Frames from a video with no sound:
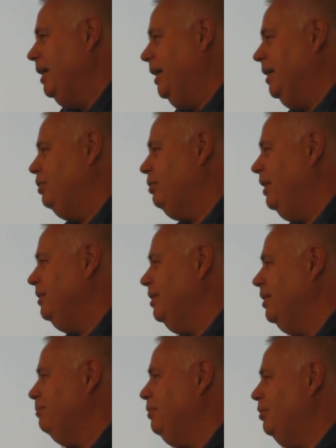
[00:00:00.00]
And I try and
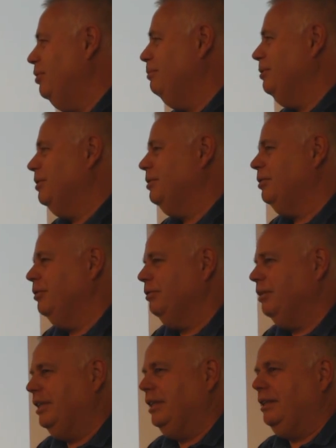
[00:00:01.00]
set up the homework so
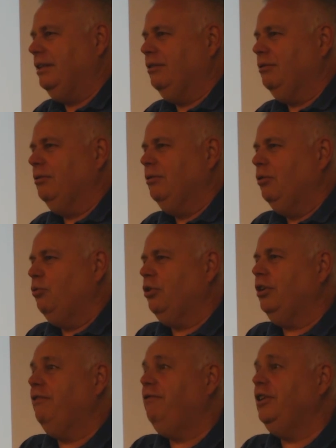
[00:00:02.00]
that we're
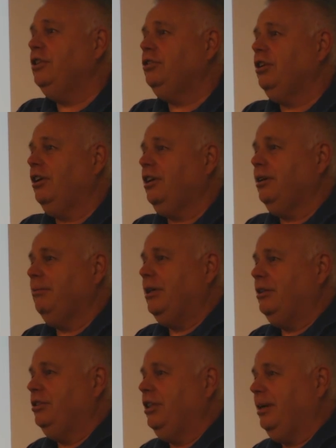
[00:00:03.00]
going to finish talking
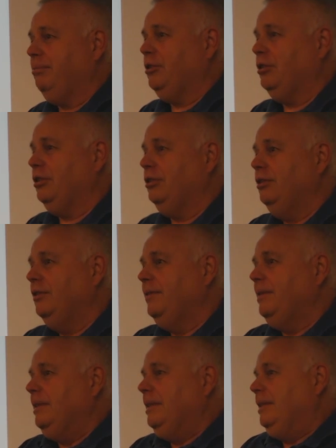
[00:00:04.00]
about a chapter,
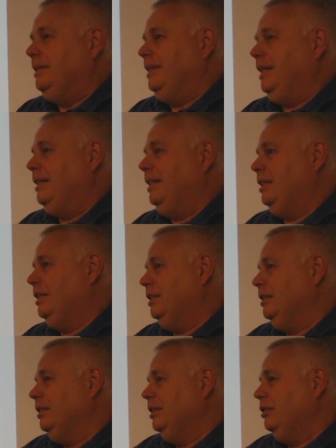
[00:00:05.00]
and
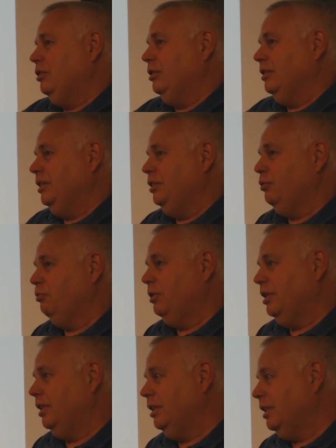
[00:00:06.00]
then there's at least
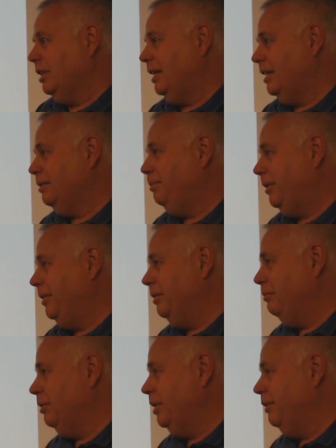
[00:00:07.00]
one class
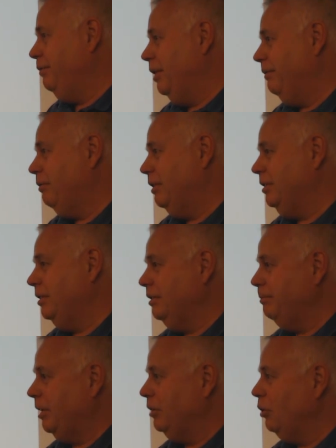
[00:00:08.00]
period when if you have questions
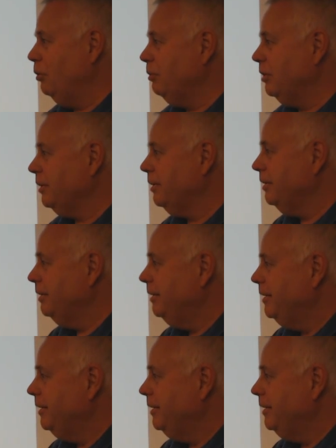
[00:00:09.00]
about homework,